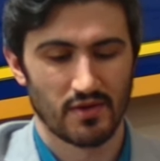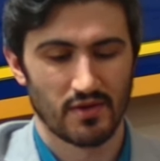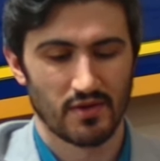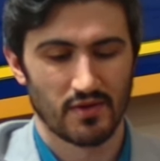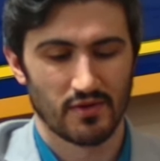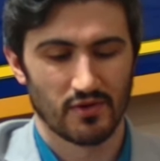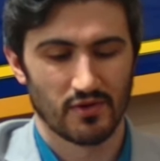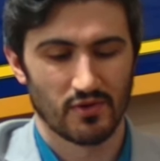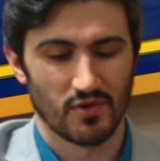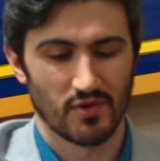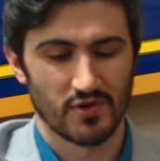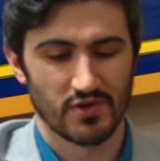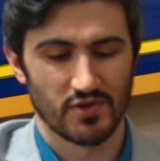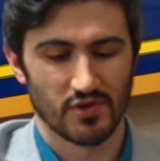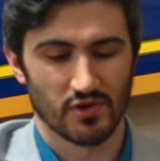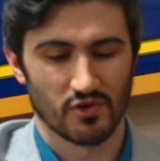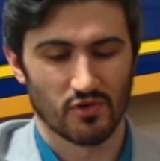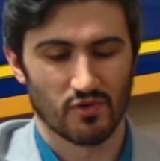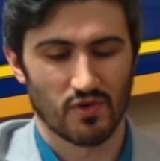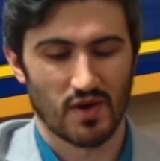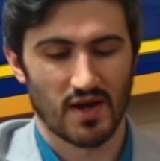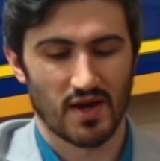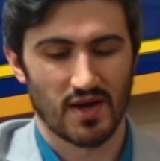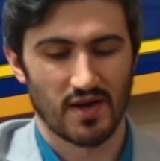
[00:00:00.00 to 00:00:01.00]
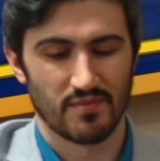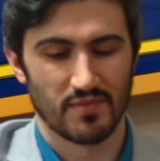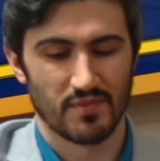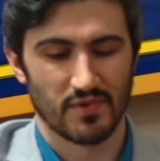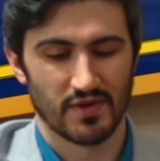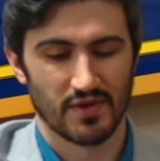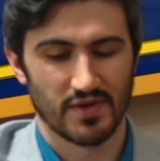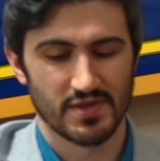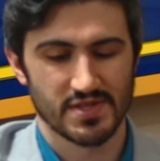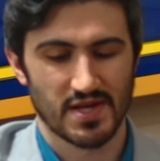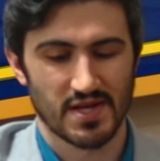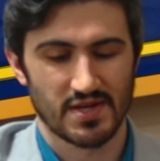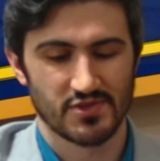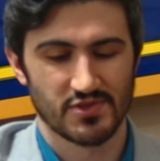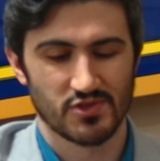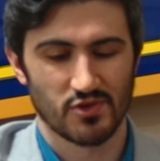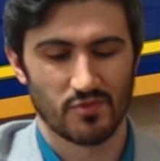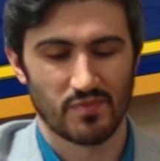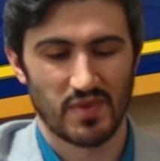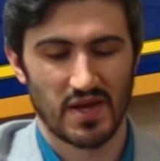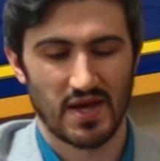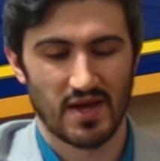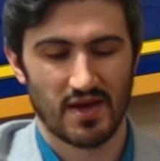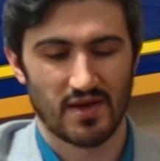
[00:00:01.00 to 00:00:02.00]
Going to the crime, it's gotten so
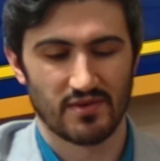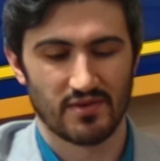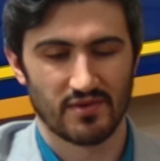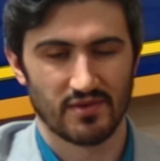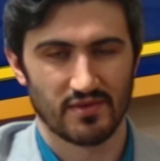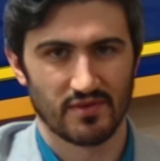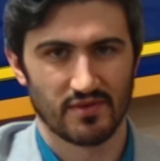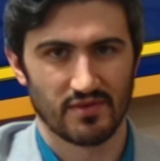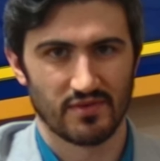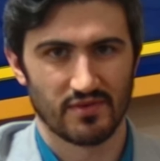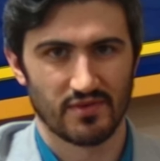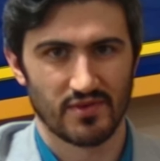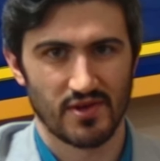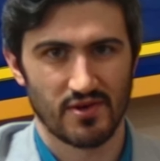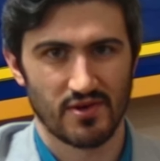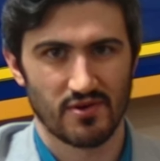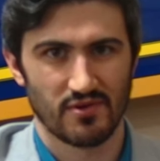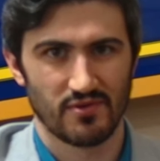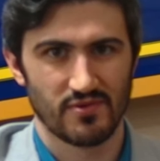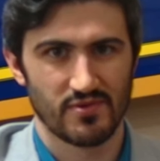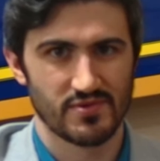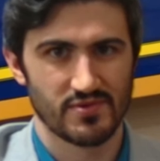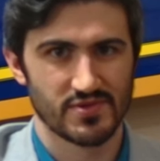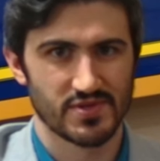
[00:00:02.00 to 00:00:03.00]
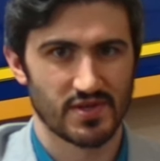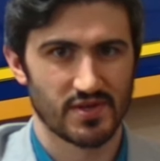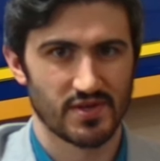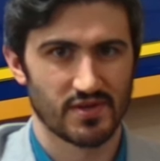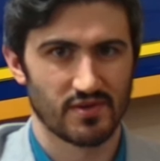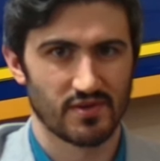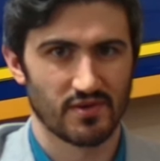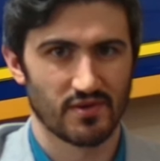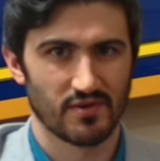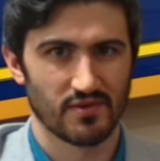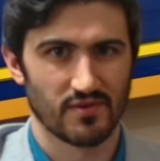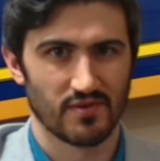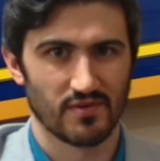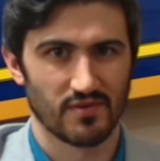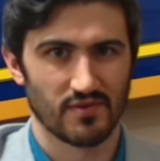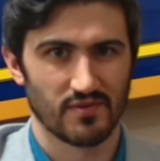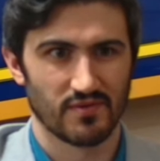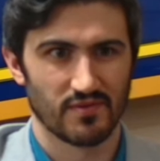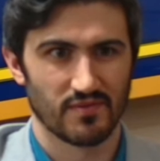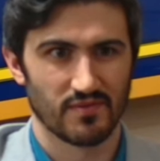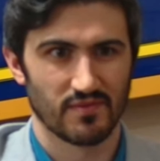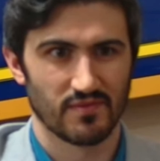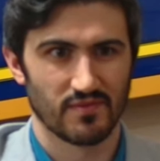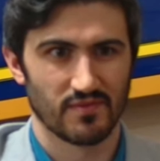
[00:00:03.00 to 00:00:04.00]
bad, they're losing
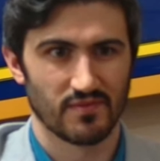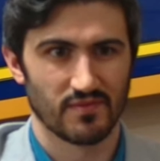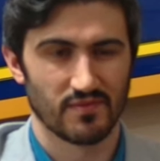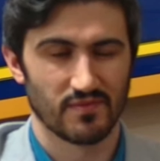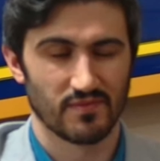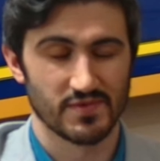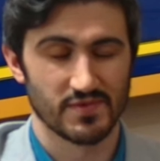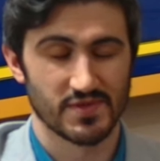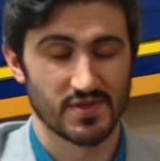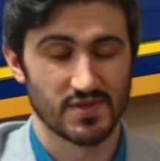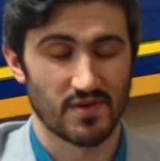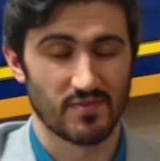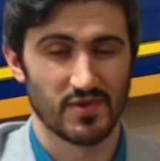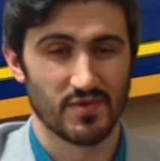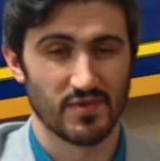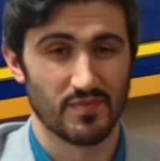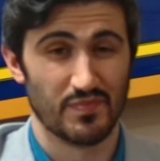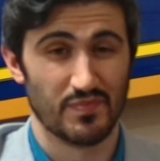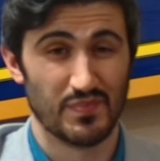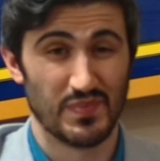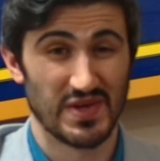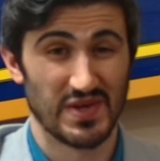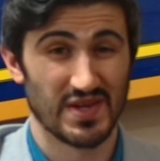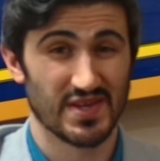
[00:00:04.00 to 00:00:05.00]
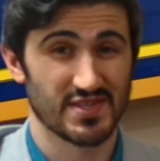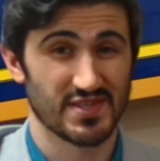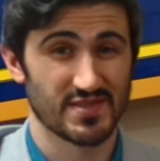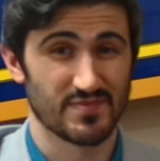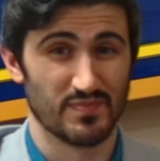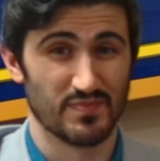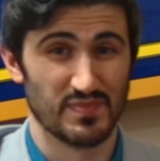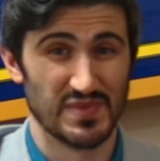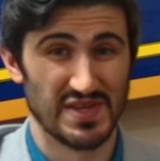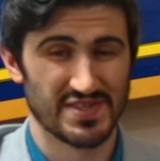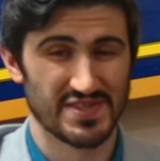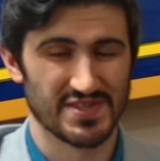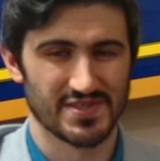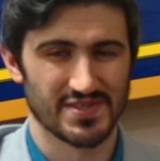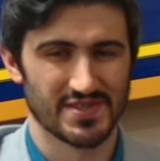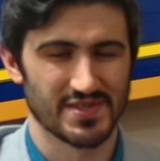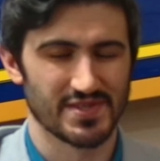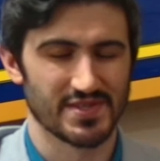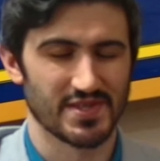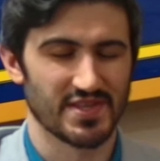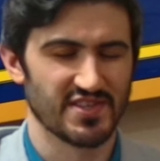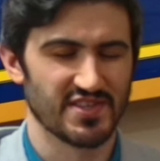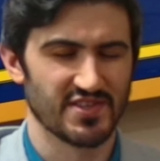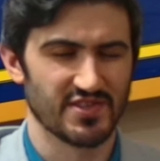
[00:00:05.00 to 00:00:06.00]
some of the biggest
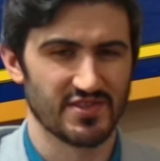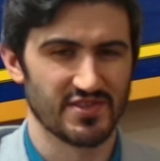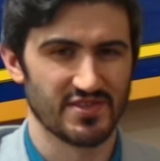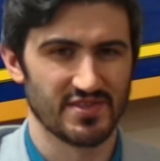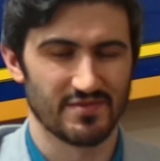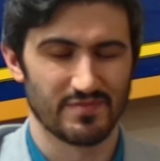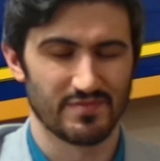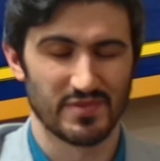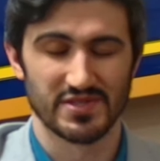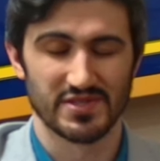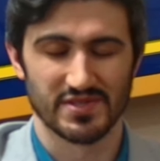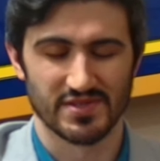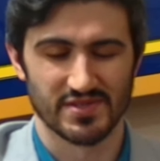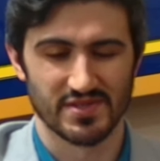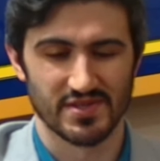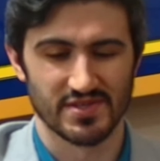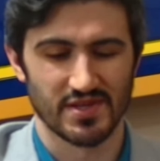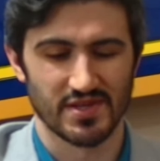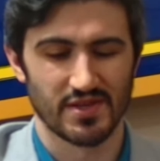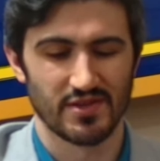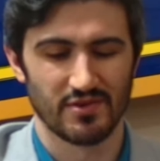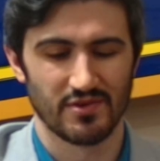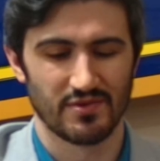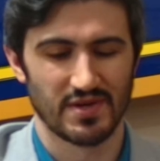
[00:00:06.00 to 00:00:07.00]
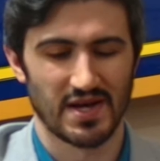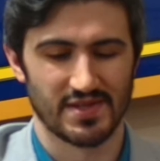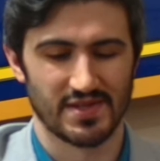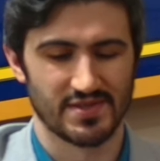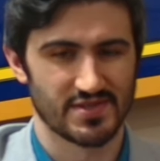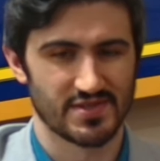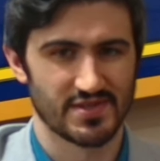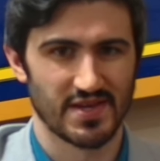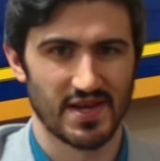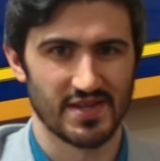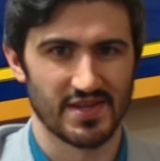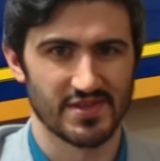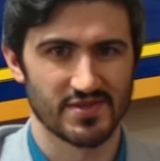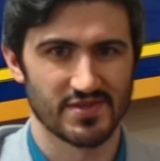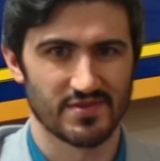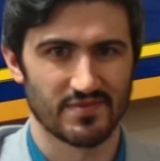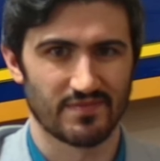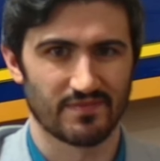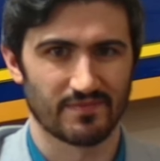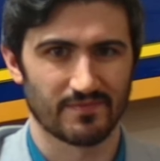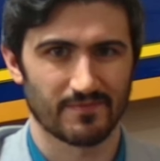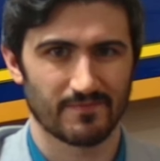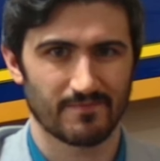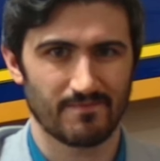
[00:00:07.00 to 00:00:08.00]
businesses in the United States,
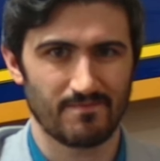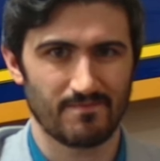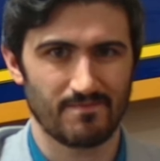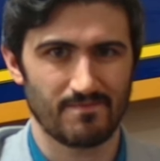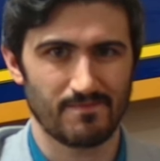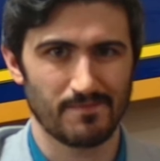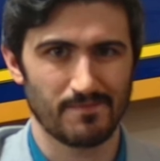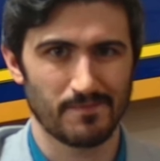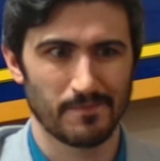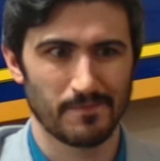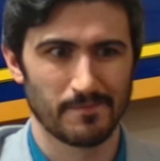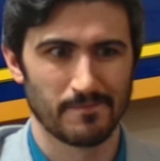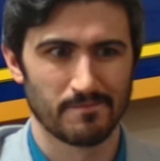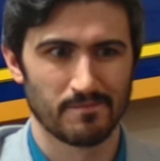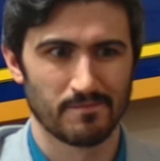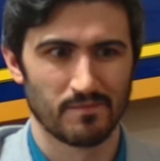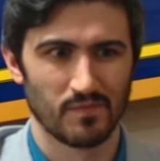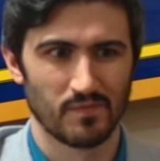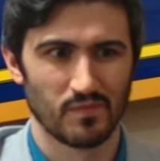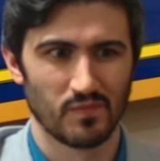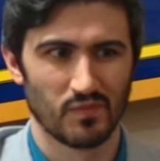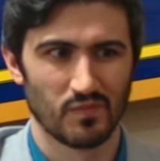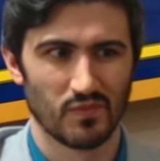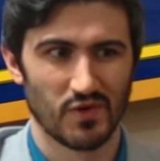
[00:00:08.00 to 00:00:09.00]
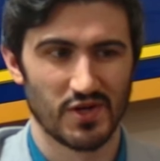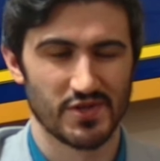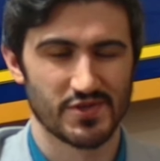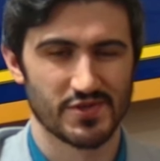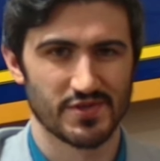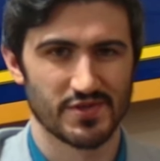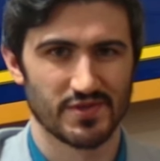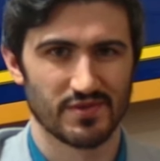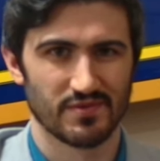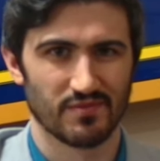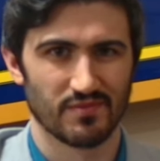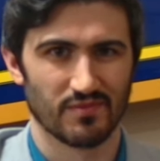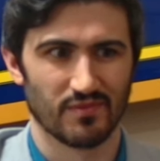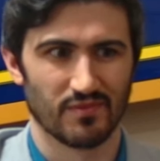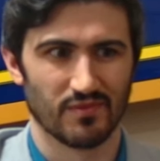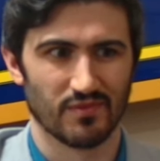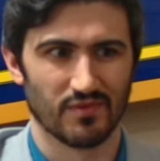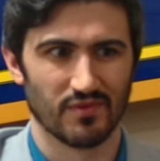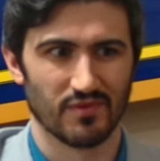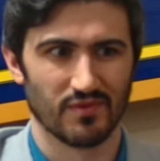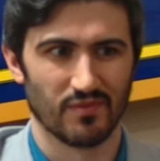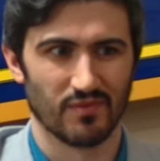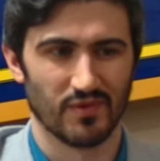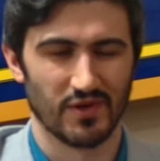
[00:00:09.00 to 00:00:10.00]
which
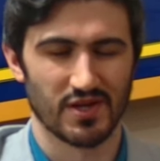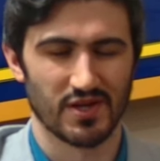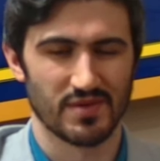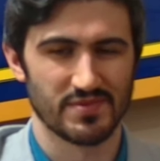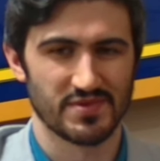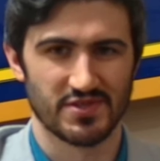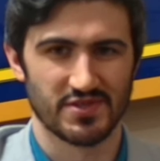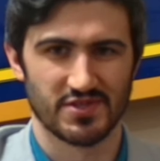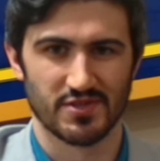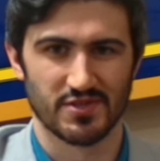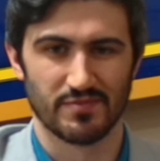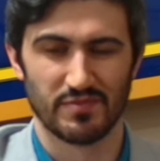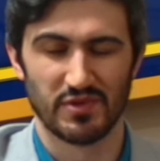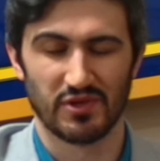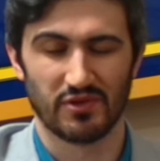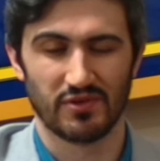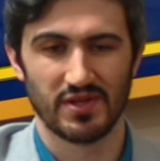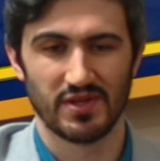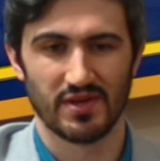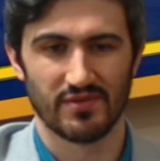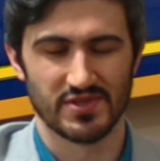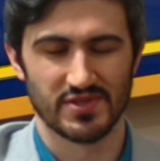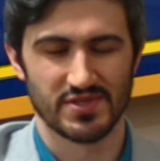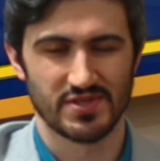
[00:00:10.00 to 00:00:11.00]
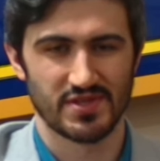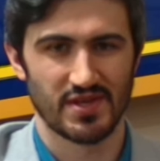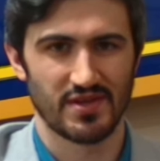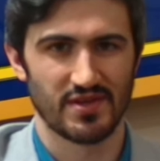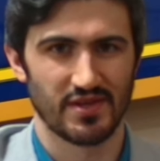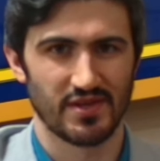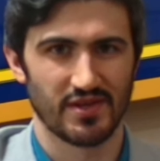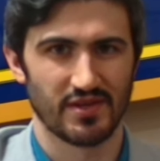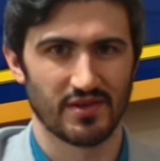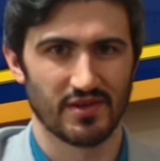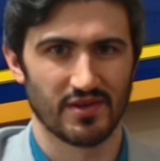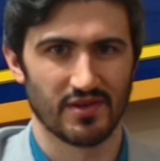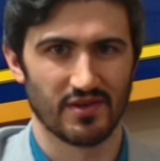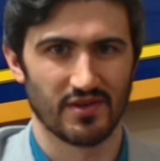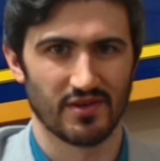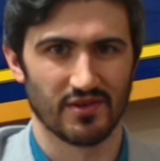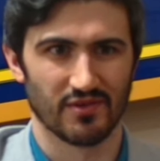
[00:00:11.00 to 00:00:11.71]
when it comes to stability of a city and a